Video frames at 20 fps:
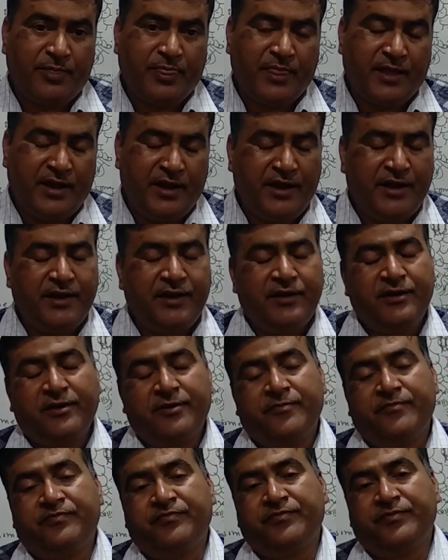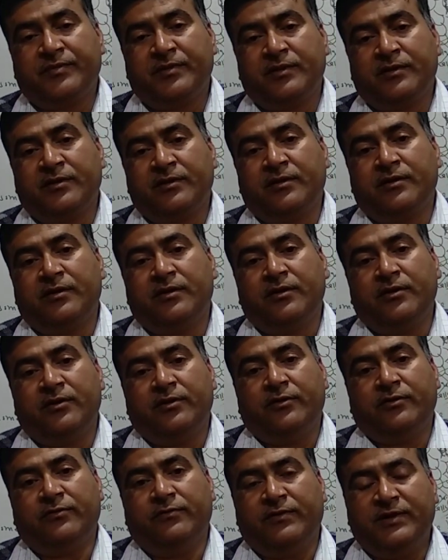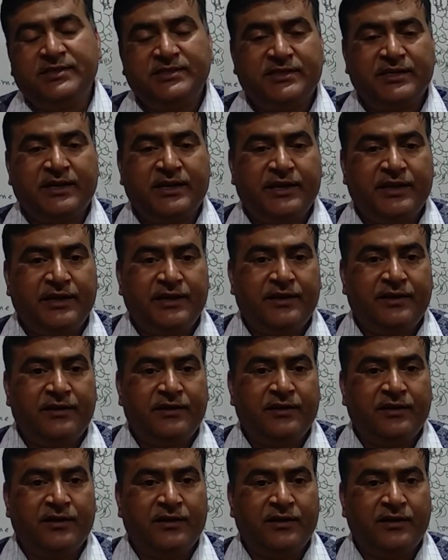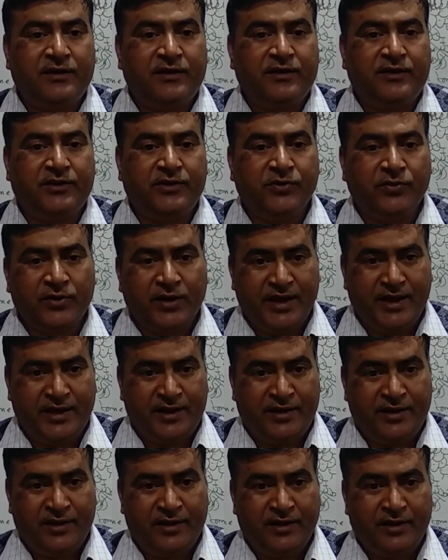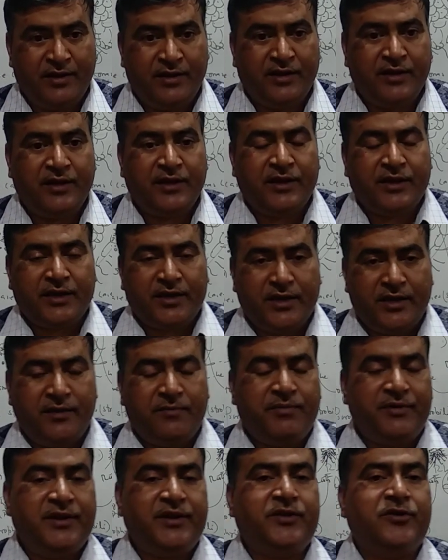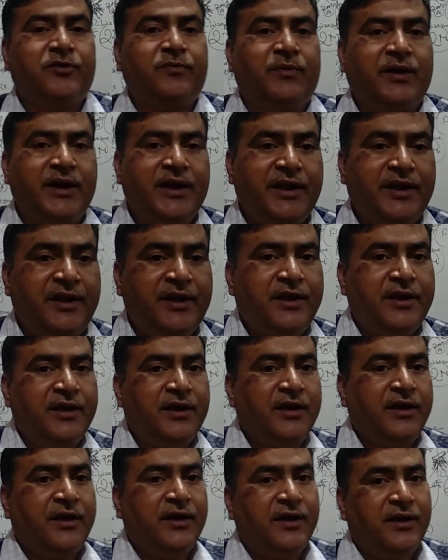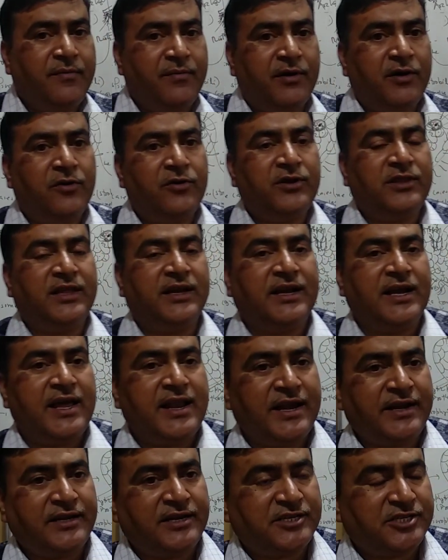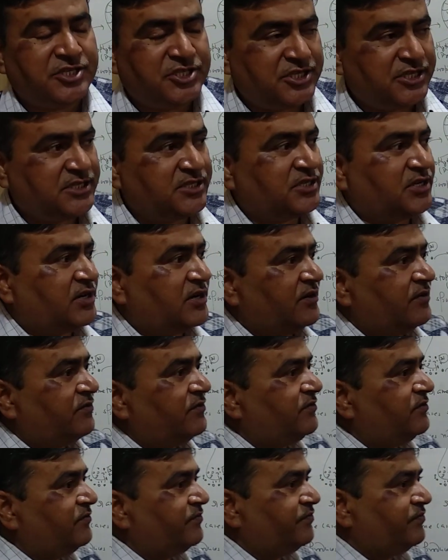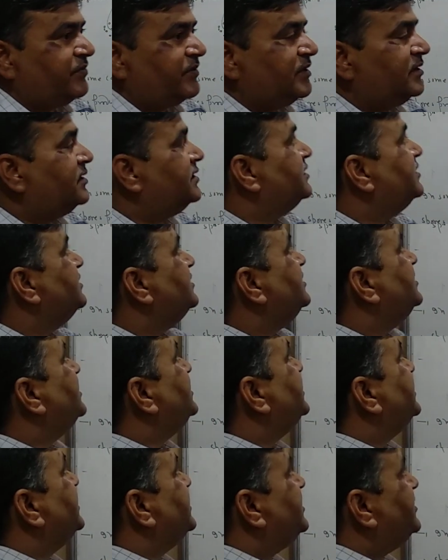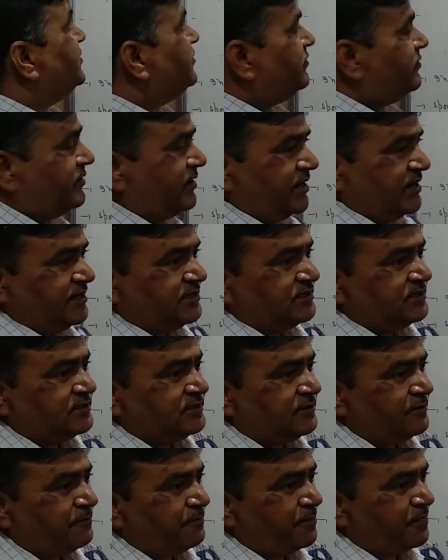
And once again, you can keep in your mind about the characteristics of the pteridophytes.